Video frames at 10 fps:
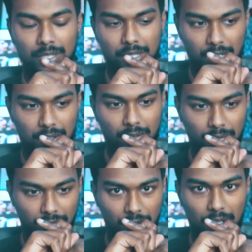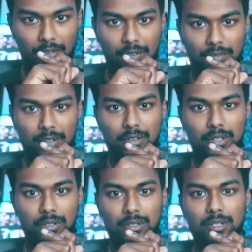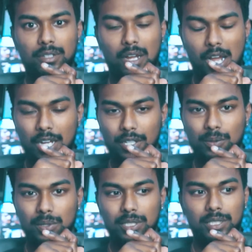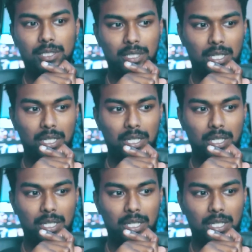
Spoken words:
They do very, very good high quality